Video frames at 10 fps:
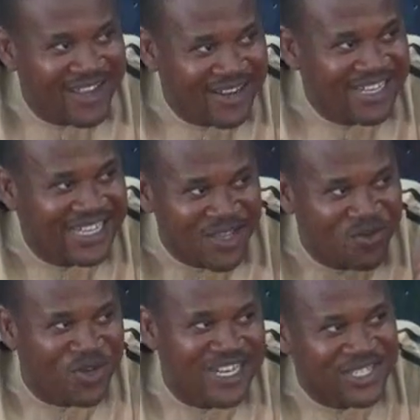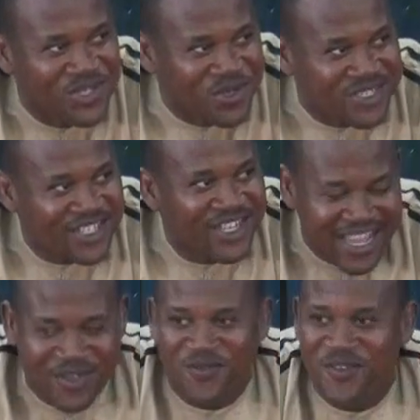the day you joined the church
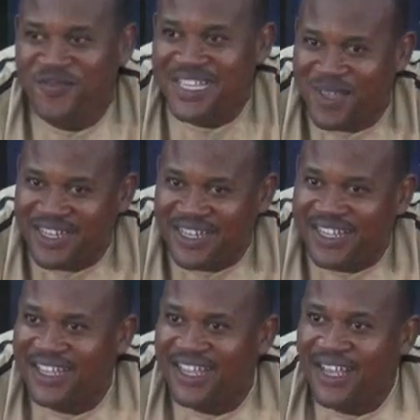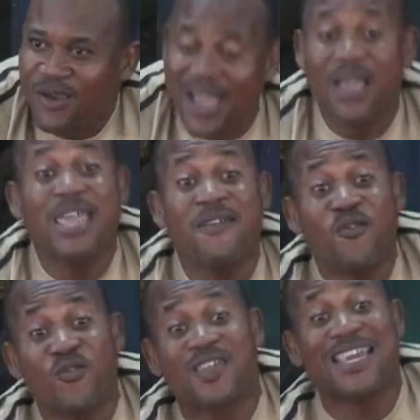at your 50th birthday. If you
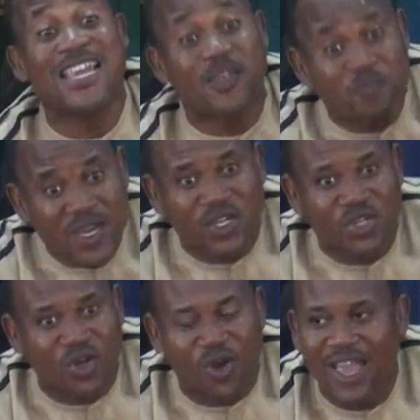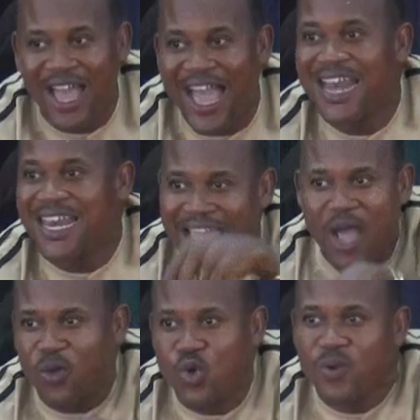see his picture and
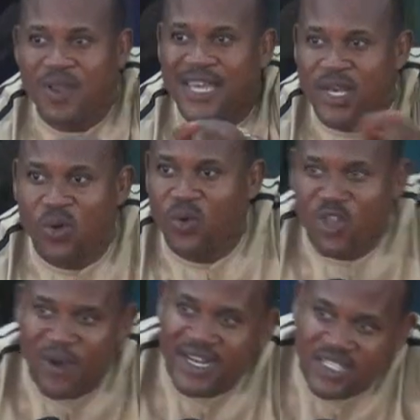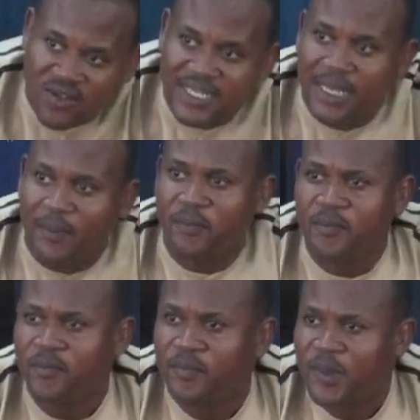now, you will say, no, this one is not him.
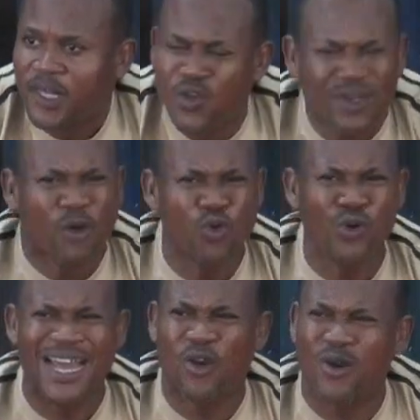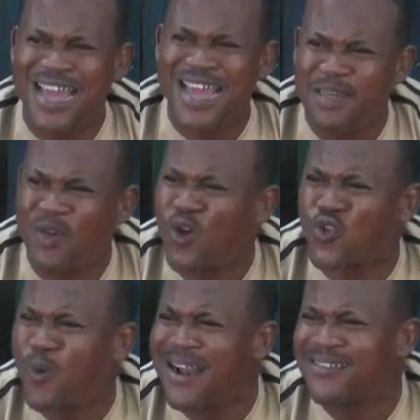So they couldn't recognize him because
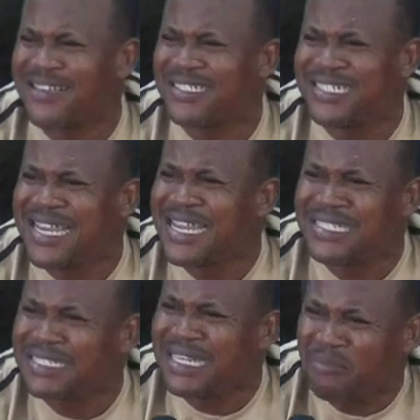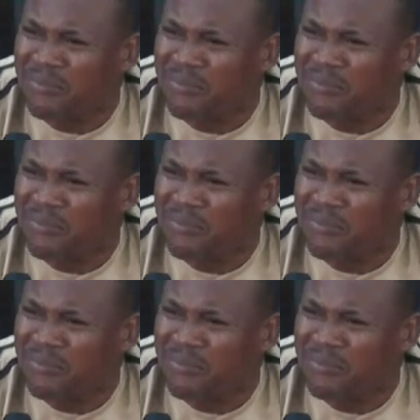wealth has changed him.